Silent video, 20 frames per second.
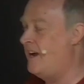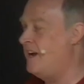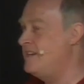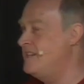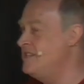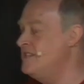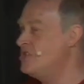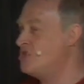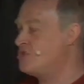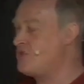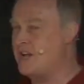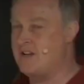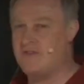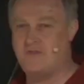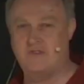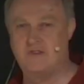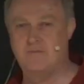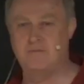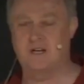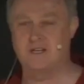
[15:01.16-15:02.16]
I didn't
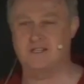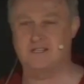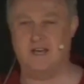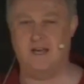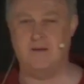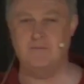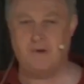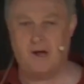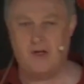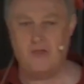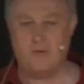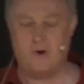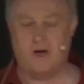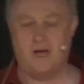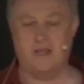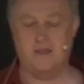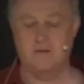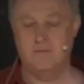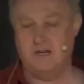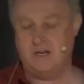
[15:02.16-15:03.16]
strengthen them by saying, by the
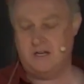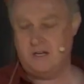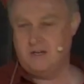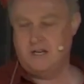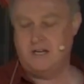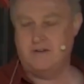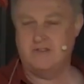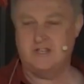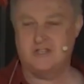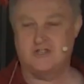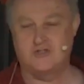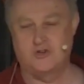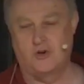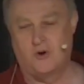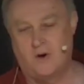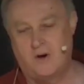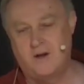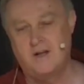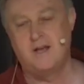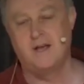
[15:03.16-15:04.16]
way, the minute you leave this
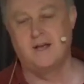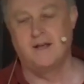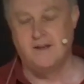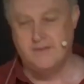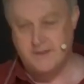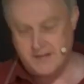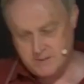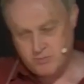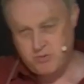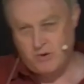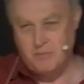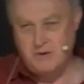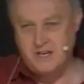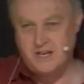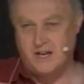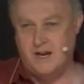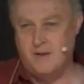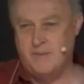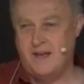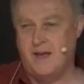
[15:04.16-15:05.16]
door, there's probably
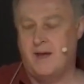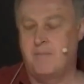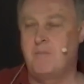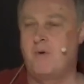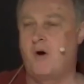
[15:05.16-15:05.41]
going to be a